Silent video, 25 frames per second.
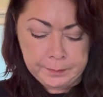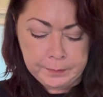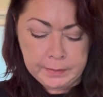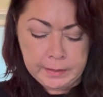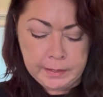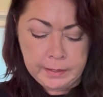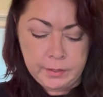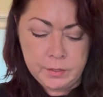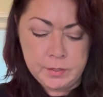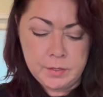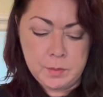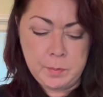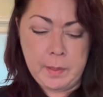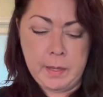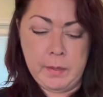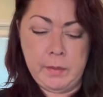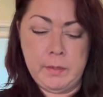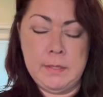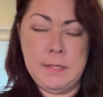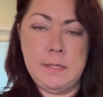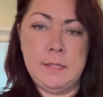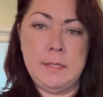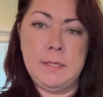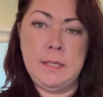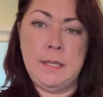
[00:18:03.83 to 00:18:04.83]
Here's the
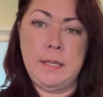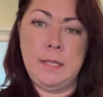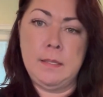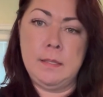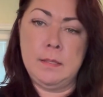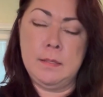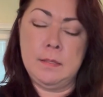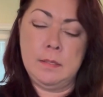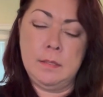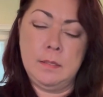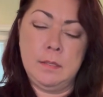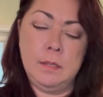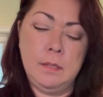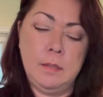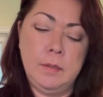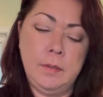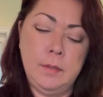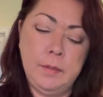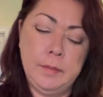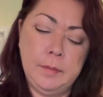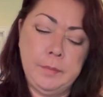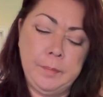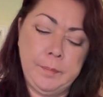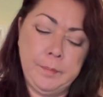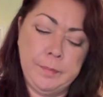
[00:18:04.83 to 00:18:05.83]
pelleted seed.
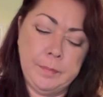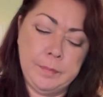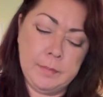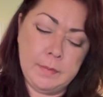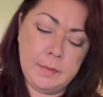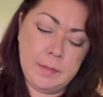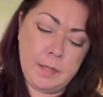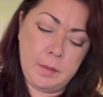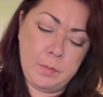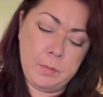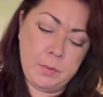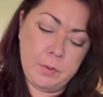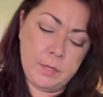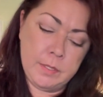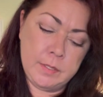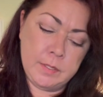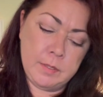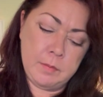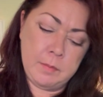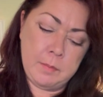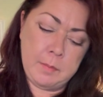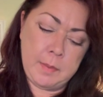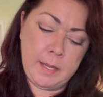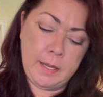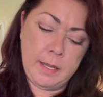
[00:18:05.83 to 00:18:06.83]
I'll pour
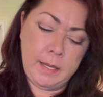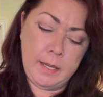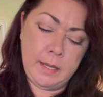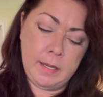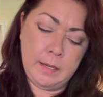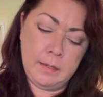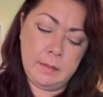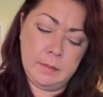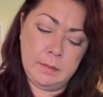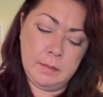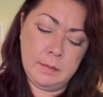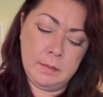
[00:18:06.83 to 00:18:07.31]
some in my hand.